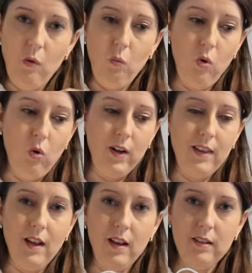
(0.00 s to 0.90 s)
worn in
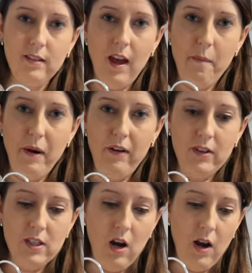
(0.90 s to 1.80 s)
the certain period
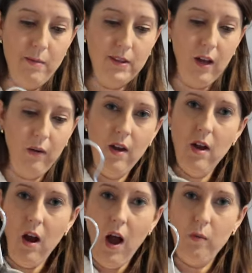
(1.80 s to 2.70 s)
of time. So
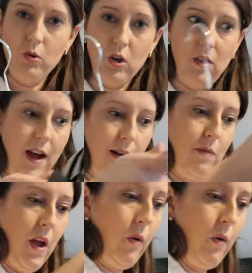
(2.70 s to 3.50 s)
I will do that. I